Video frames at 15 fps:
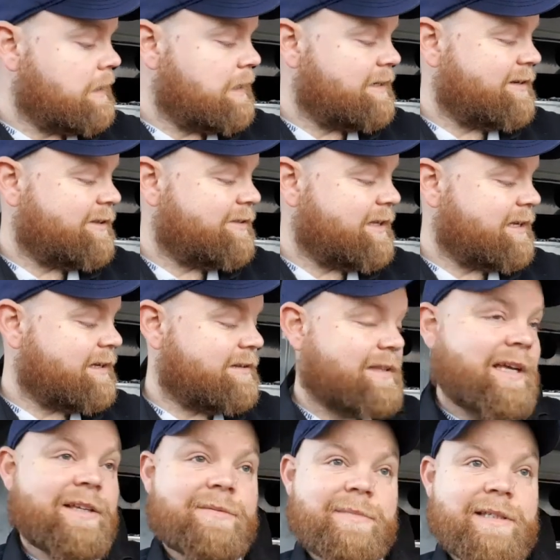And I think
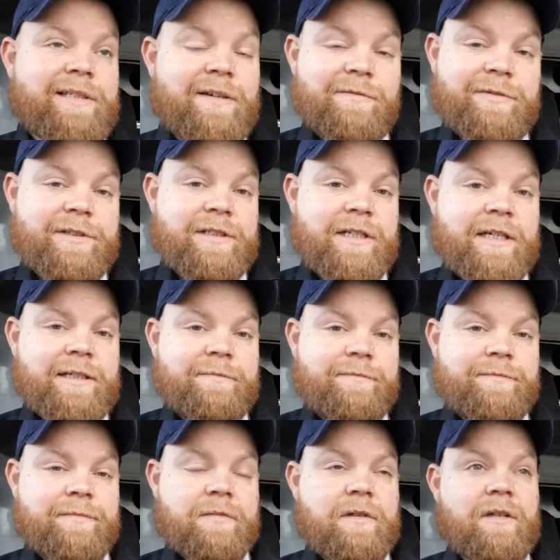that is me done for today.
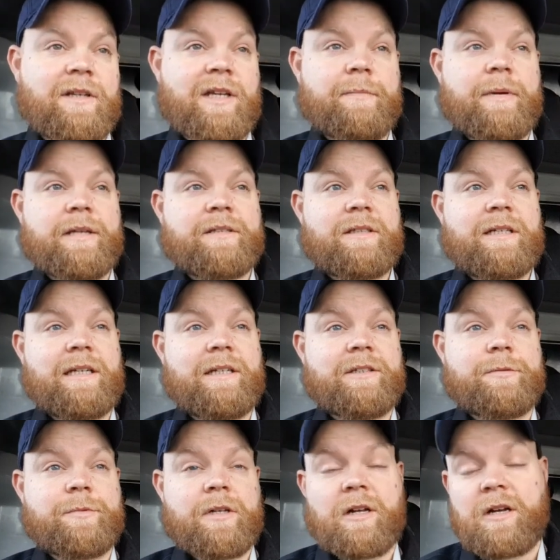Gonna get back to cleaning
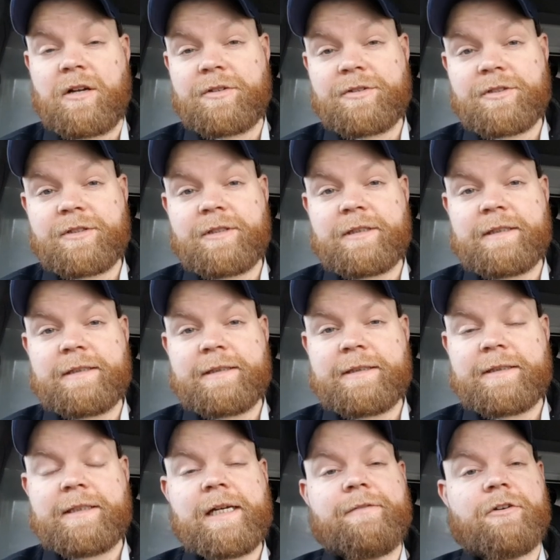some glass.
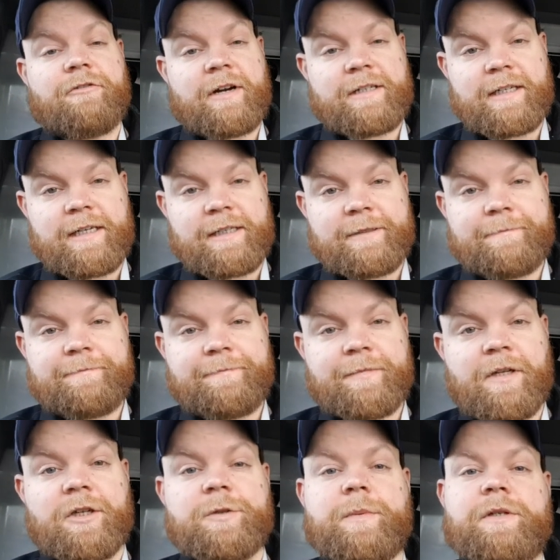Have a great day.
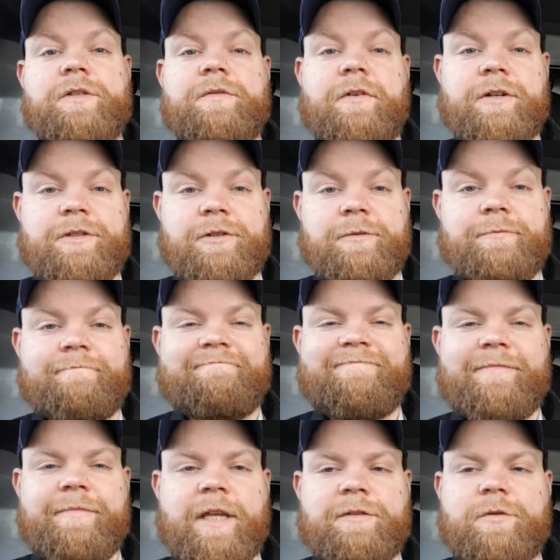I'll speak to you very soon.
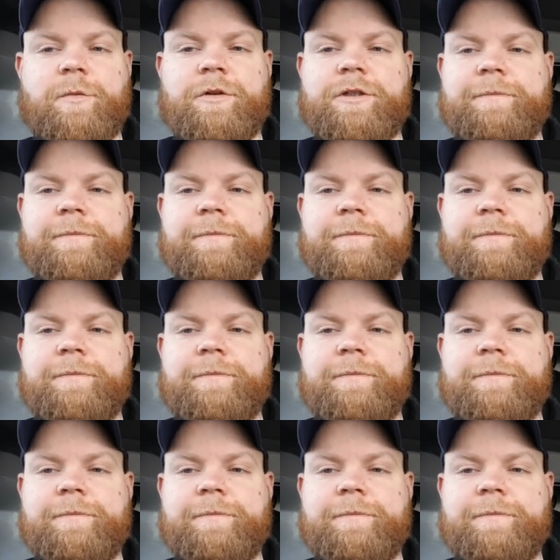Thanks for